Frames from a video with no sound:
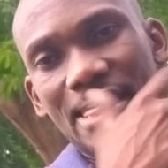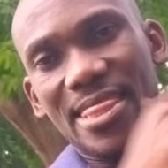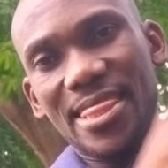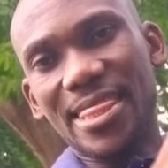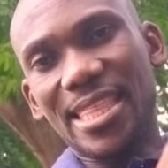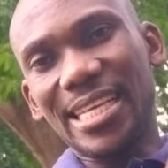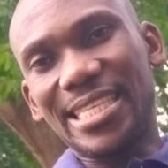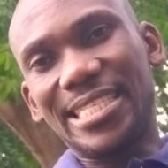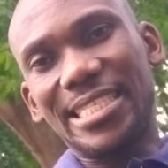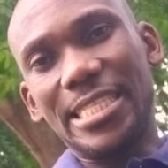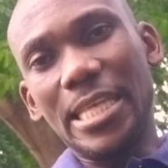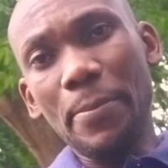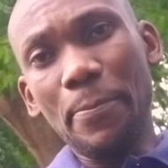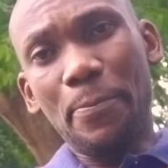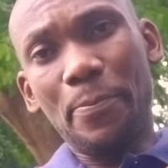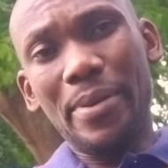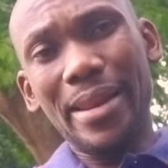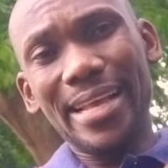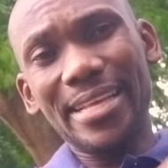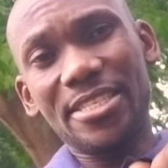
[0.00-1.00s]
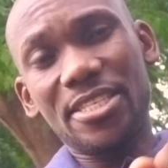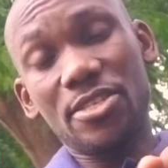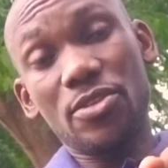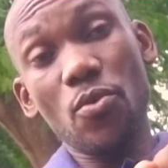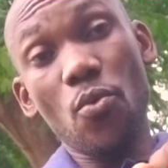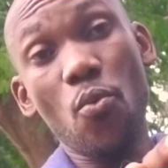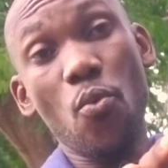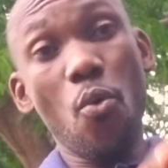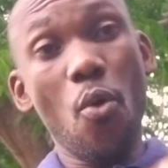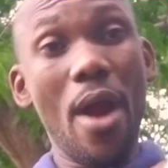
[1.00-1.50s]
The simplest
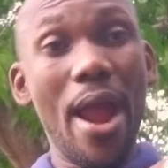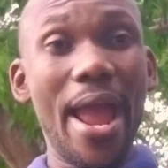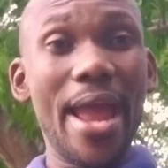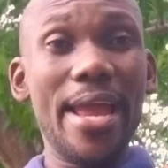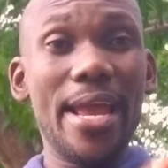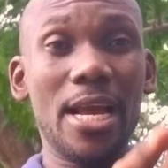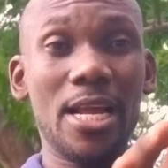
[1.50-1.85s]
way